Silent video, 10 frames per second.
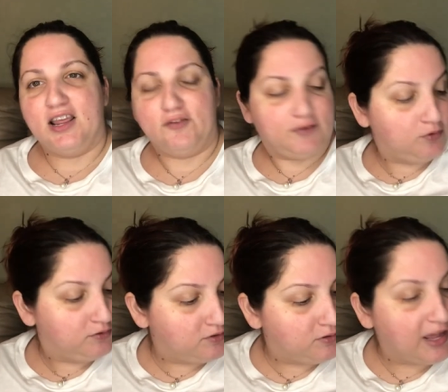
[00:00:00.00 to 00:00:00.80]
if you
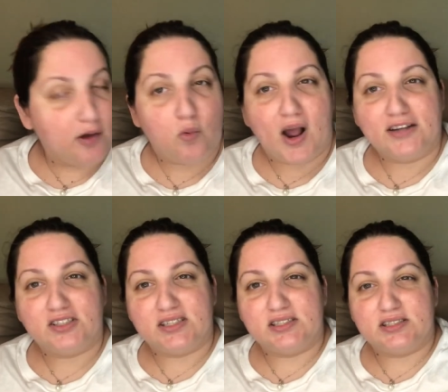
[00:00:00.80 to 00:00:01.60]
do like
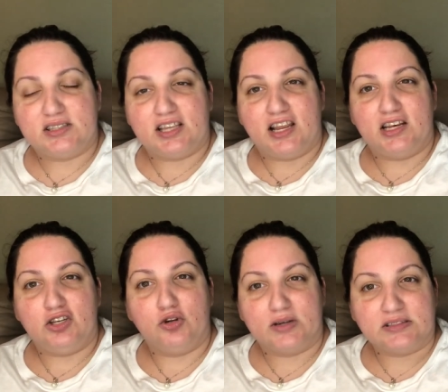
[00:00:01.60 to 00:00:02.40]
watches, then
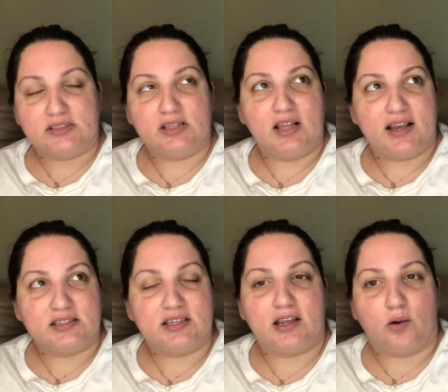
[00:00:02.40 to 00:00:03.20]
you can
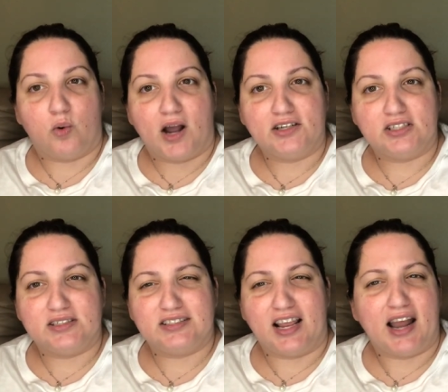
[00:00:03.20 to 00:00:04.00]
select to get
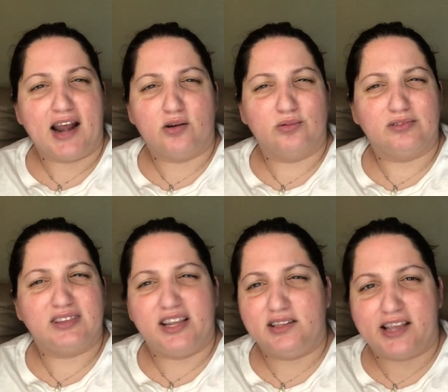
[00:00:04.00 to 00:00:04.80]
watches. And I don't
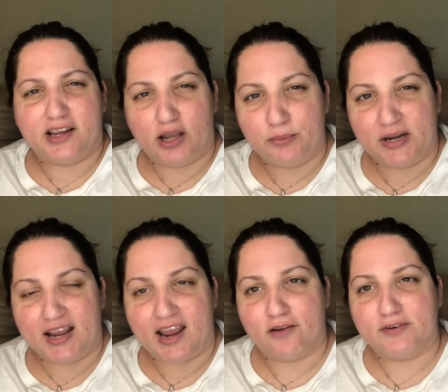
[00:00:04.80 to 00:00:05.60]
think they come
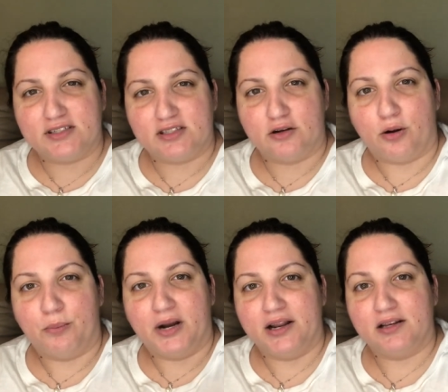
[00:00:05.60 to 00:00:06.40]
in every single
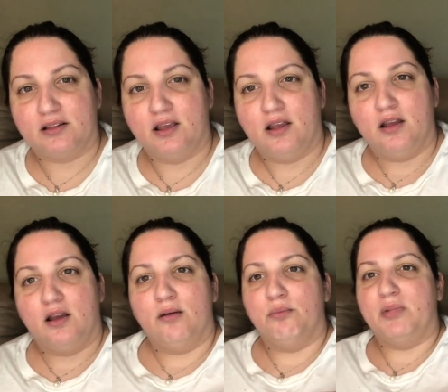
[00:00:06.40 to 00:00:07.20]
month,
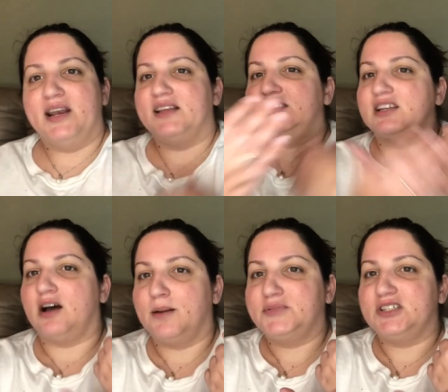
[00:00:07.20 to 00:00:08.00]
but it's an
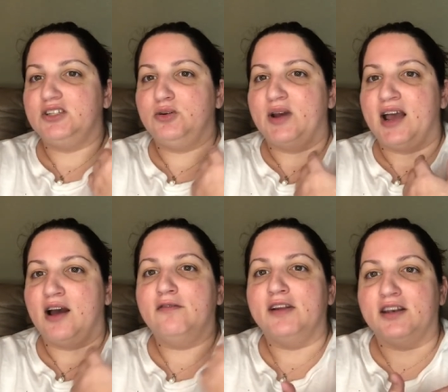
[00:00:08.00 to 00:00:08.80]
option you
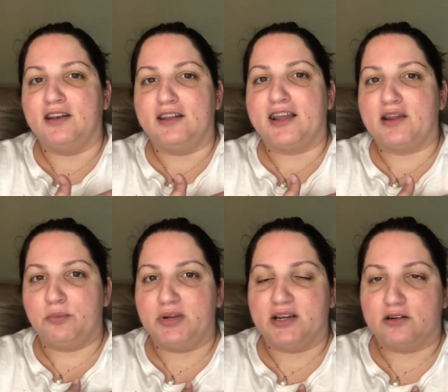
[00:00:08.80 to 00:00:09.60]
have, and they
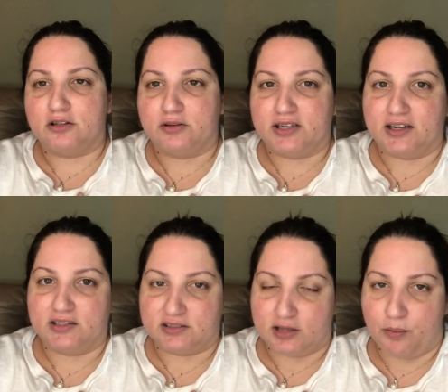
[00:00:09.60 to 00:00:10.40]
can be included
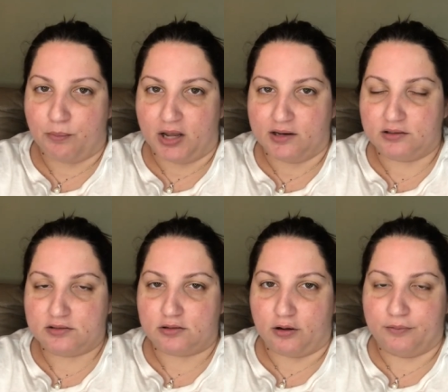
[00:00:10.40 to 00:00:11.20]
in some
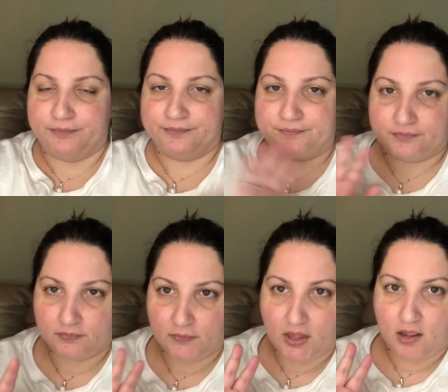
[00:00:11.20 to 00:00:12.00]
months. So
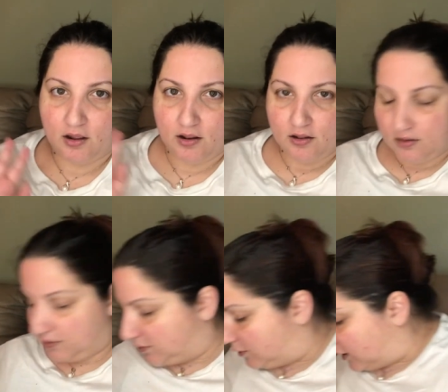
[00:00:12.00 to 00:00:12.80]

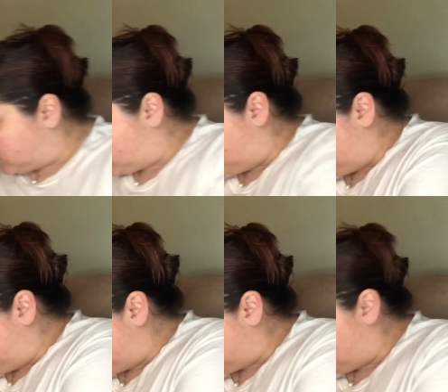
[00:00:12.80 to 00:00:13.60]
that's cool.
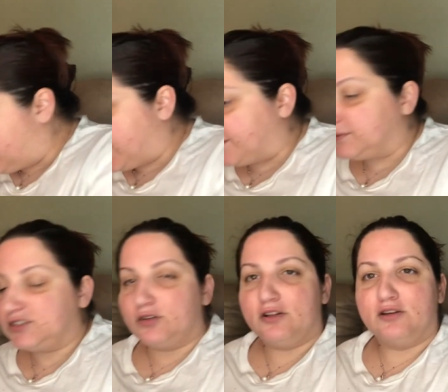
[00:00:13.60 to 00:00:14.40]
Okay,
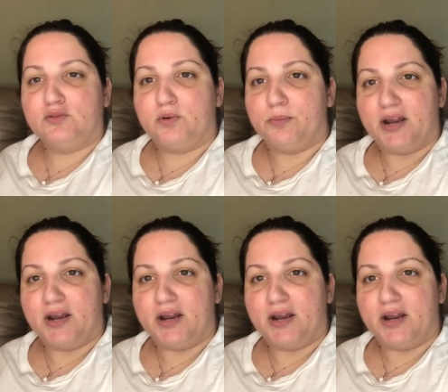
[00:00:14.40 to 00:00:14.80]
so those were